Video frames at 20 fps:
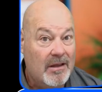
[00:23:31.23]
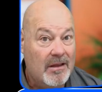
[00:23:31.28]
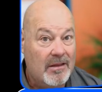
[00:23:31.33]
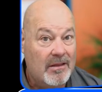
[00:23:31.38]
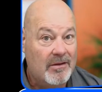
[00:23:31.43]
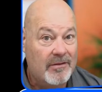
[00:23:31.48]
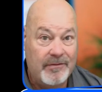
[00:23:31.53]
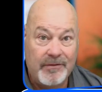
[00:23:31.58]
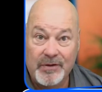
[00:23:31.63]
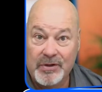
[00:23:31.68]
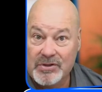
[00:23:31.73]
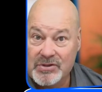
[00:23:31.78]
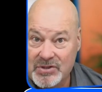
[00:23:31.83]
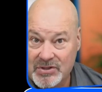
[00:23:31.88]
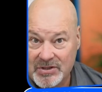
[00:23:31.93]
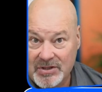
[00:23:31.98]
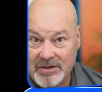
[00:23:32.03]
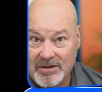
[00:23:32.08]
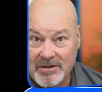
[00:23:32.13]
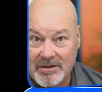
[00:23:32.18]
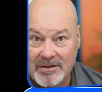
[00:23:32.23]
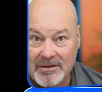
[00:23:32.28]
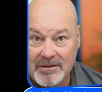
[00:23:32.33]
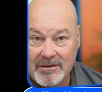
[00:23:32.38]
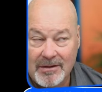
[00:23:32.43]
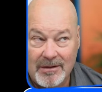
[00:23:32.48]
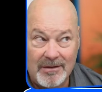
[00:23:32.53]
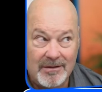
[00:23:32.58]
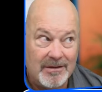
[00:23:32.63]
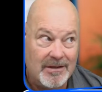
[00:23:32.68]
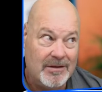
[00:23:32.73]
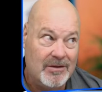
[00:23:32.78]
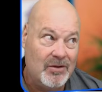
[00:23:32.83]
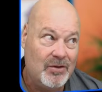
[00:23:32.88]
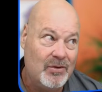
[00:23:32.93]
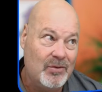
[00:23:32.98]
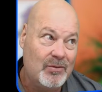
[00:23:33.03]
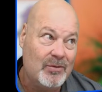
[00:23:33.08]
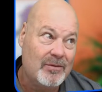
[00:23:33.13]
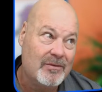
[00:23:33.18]
the first year. And then
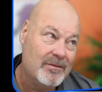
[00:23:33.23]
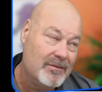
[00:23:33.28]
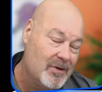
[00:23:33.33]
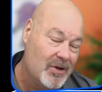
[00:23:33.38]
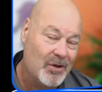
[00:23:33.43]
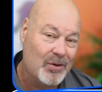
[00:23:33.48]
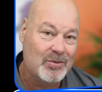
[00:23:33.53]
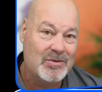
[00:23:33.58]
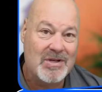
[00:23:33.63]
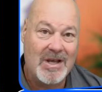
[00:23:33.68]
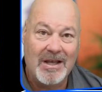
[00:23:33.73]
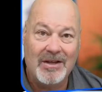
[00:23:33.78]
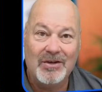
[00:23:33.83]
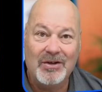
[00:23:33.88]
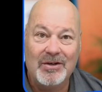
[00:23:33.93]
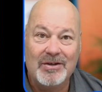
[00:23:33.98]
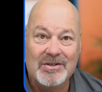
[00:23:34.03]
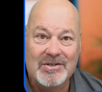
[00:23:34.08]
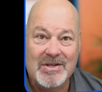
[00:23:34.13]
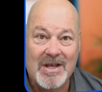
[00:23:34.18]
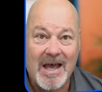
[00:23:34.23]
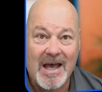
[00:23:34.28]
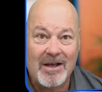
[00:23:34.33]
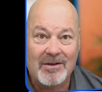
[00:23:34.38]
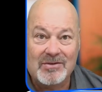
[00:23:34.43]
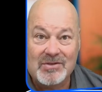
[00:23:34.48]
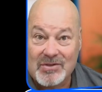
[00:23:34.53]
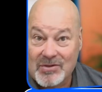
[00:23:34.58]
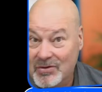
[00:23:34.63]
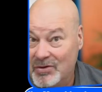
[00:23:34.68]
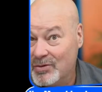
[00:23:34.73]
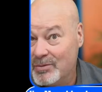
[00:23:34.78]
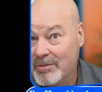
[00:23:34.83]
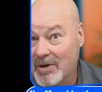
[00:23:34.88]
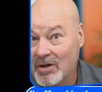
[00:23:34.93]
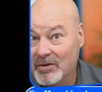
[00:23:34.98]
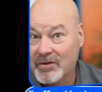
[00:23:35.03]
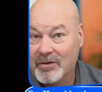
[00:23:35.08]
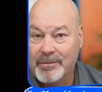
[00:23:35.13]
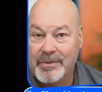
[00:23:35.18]
you go 10 years out. So you
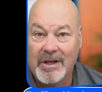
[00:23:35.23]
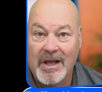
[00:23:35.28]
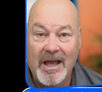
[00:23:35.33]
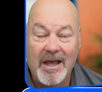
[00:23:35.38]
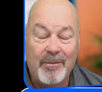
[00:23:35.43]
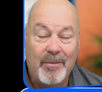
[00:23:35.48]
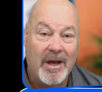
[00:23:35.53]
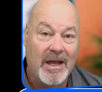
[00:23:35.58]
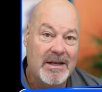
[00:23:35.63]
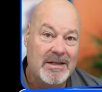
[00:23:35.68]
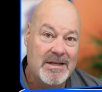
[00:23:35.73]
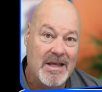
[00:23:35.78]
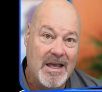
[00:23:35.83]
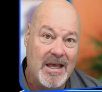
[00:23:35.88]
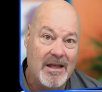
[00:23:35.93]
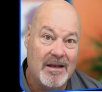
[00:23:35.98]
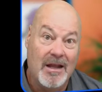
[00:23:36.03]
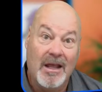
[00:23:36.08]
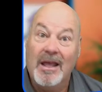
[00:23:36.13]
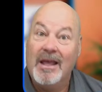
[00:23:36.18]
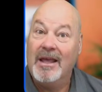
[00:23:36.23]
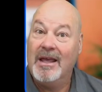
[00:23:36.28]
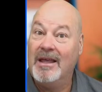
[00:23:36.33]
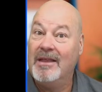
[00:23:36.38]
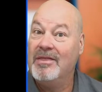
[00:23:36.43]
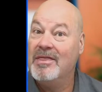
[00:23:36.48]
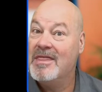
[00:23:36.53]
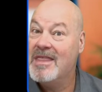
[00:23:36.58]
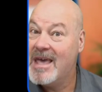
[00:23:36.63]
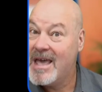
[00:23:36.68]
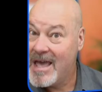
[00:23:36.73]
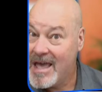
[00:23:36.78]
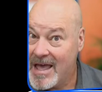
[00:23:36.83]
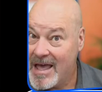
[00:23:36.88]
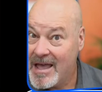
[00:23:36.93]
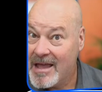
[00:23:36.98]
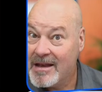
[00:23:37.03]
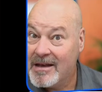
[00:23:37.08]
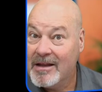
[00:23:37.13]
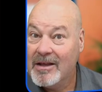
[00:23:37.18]
multiply it by 10. And
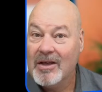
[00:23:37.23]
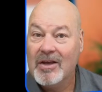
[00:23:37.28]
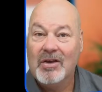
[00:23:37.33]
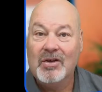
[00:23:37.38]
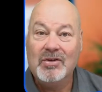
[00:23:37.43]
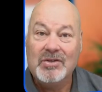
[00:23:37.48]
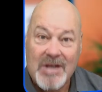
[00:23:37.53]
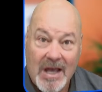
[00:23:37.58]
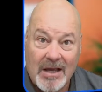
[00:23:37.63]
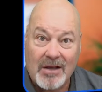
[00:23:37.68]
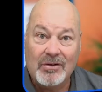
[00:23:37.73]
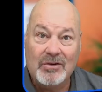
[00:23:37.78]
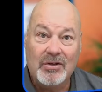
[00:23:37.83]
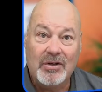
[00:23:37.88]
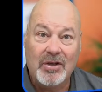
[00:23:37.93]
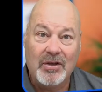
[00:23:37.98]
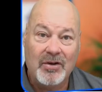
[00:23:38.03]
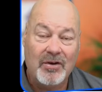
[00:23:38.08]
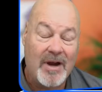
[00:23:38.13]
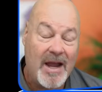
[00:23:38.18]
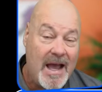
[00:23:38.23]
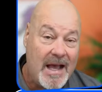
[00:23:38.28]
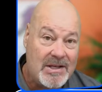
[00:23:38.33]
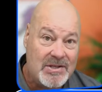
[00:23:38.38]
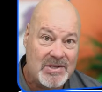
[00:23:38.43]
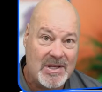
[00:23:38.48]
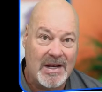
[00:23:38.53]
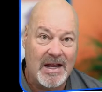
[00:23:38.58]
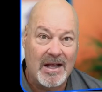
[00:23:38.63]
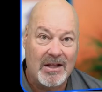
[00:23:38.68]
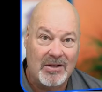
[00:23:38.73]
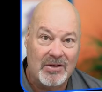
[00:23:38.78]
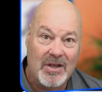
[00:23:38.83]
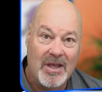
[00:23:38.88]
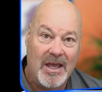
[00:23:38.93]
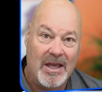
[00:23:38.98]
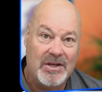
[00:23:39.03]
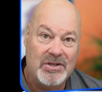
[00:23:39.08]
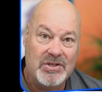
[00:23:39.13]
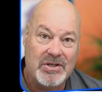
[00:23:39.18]
then you take a look at your asset
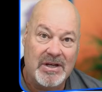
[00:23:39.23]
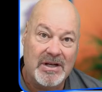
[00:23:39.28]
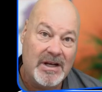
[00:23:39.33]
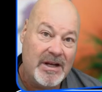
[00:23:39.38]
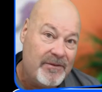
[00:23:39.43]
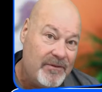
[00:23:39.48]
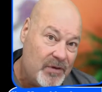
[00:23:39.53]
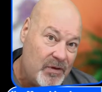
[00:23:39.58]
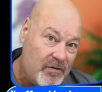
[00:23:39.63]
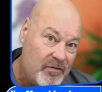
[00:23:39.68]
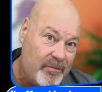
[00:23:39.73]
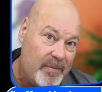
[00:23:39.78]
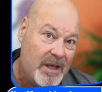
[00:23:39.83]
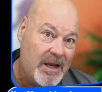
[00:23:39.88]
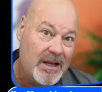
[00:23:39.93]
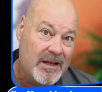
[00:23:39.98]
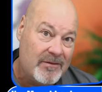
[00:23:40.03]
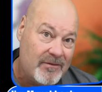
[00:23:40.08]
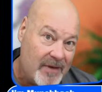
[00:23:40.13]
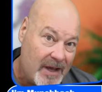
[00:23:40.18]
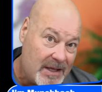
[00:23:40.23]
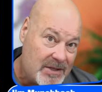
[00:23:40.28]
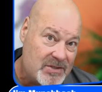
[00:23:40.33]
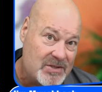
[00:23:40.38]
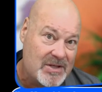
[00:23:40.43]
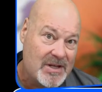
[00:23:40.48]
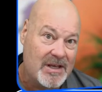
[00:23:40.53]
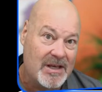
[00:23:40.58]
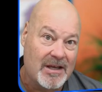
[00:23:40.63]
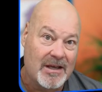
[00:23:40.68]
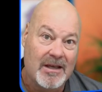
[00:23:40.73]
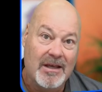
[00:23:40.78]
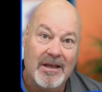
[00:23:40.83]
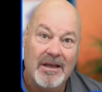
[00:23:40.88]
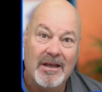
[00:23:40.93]
allocation. And if you've been investing